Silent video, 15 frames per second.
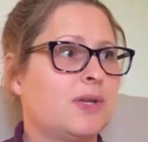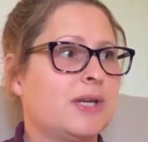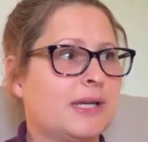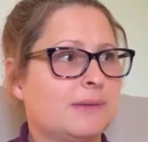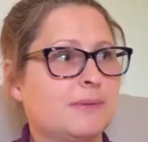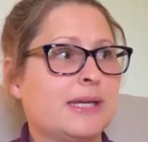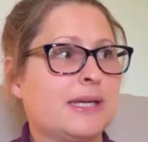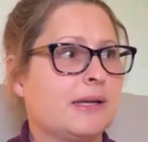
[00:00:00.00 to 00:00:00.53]
it's
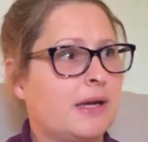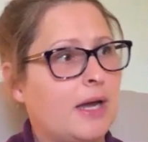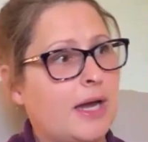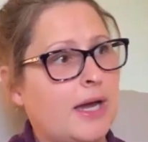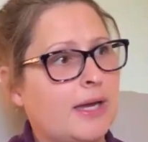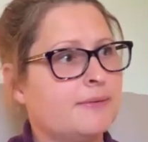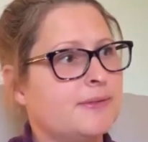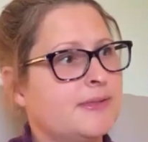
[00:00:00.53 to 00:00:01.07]
funny,
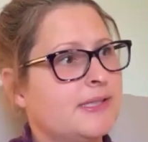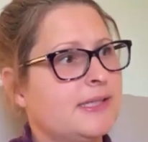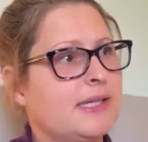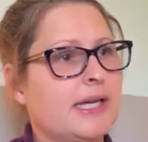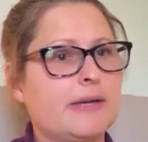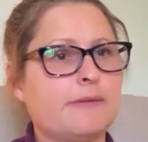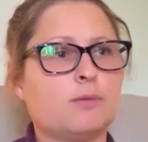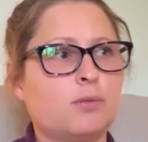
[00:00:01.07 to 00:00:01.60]
I've
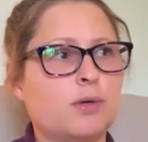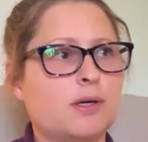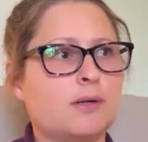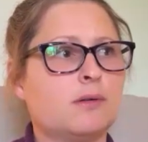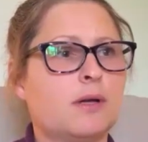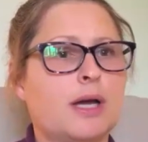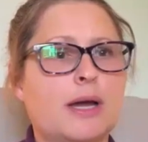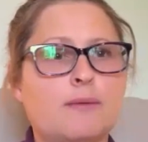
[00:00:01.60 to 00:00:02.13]
seen heaven.
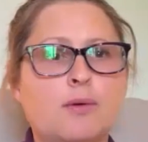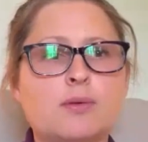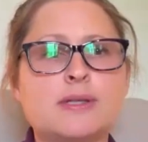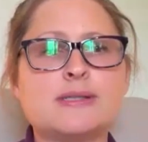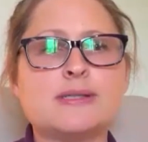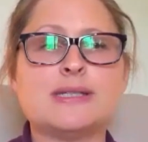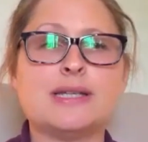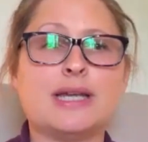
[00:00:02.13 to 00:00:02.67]
Well, I've
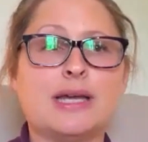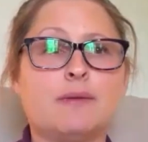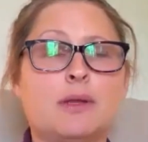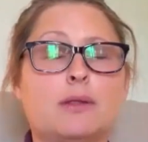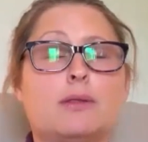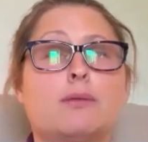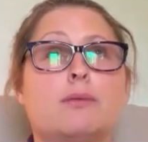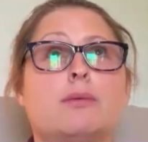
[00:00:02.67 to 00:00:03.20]
only seen
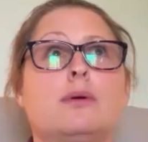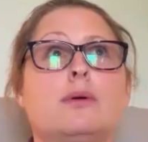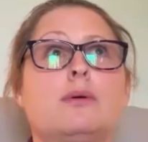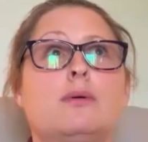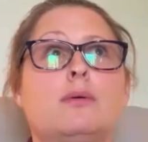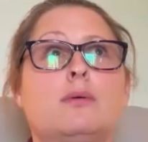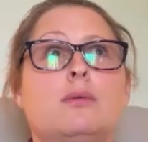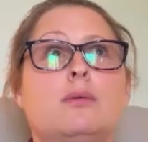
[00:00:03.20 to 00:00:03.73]
heaven
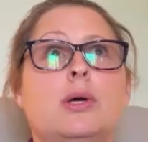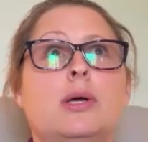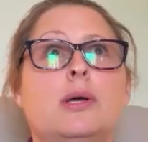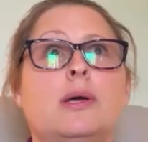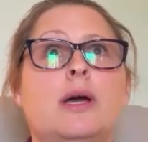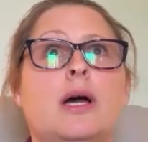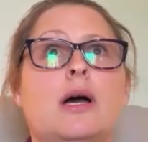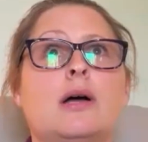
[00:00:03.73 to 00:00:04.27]
through
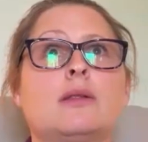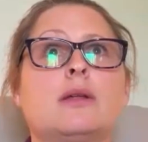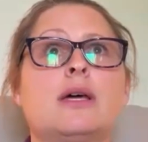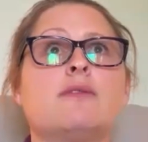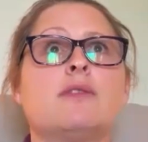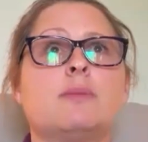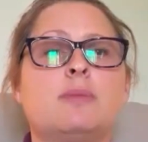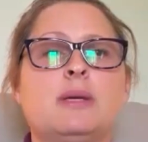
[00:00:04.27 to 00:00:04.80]
a
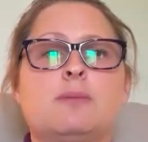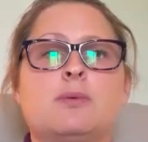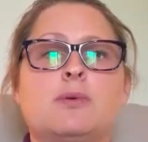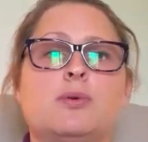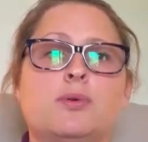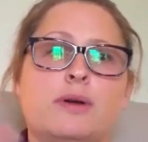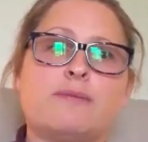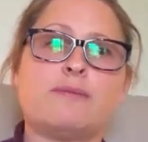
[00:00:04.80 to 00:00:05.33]
lot of the
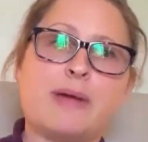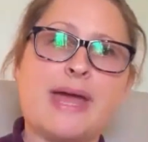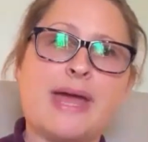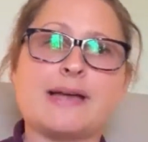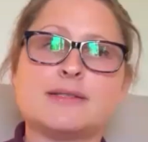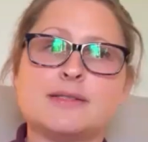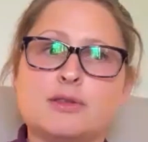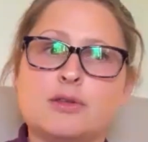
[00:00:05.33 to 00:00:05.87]
people who have
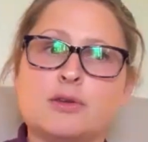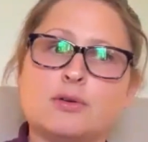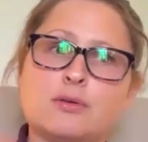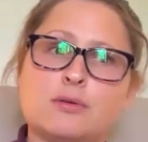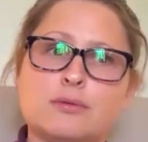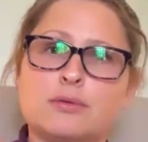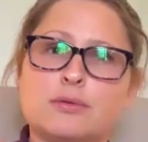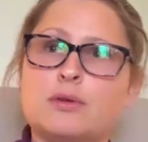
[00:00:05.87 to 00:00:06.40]
passed.
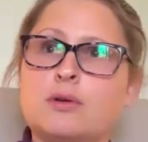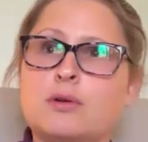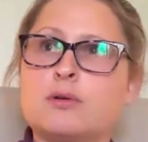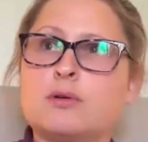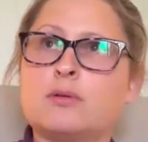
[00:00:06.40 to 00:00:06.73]
They're